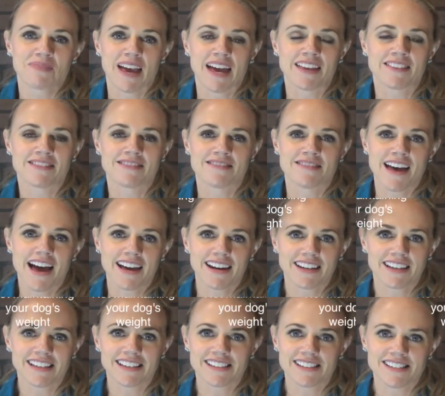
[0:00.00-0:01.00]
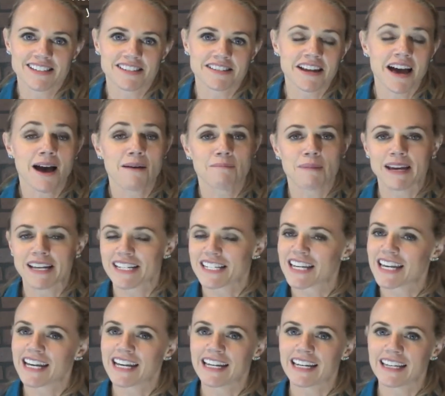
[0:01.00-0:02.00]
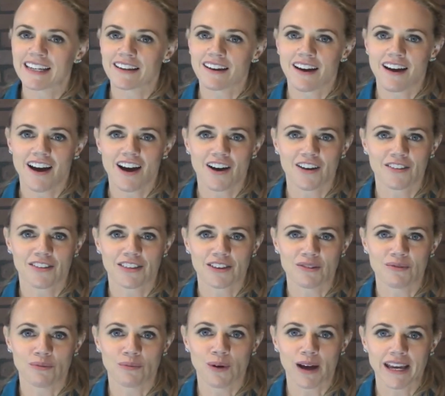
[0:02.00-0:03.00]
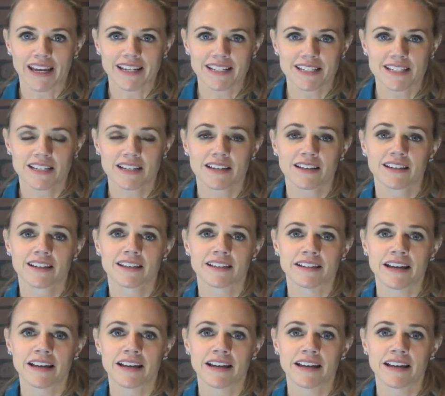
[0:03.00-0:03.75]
and that is not maintaining a healthy weight.